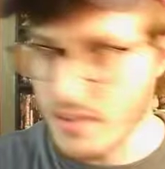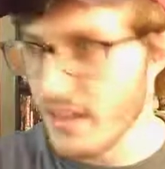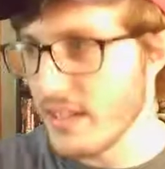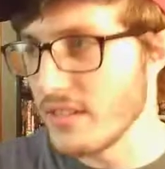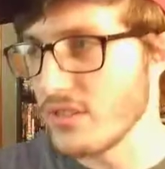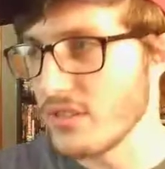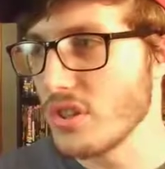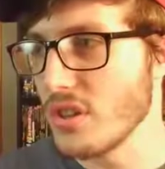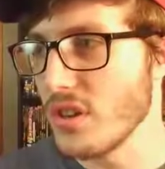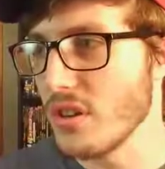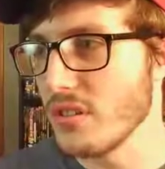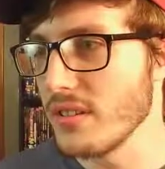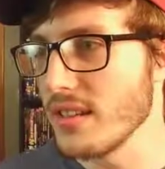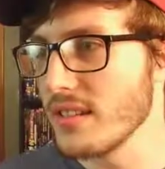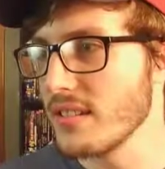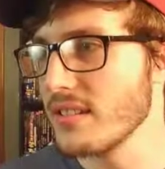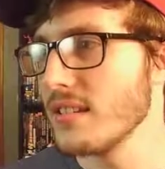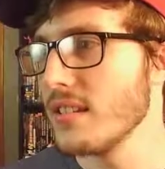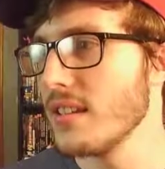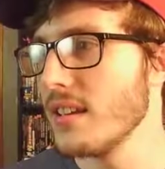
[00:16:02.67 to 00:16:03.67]
ahead and show
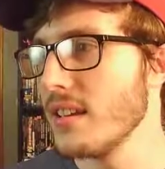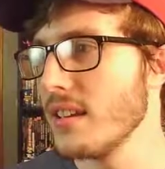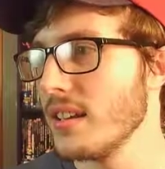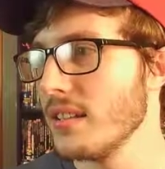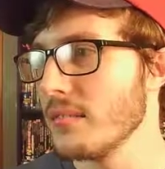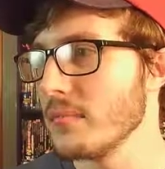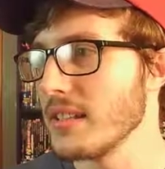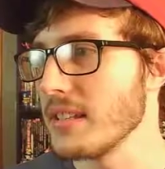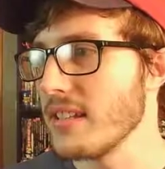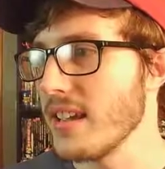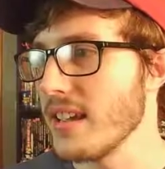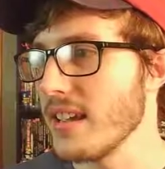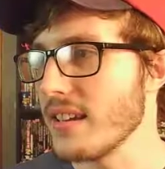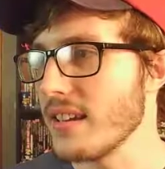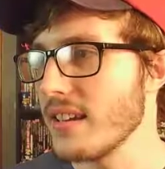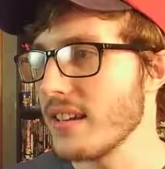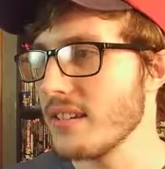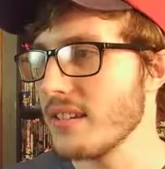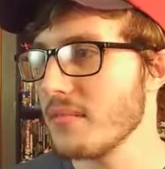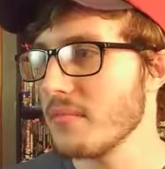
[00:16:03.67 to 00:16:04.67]
this. Let me
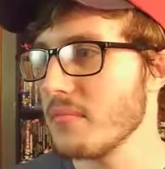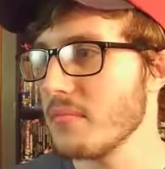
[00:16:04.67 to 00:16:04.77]
take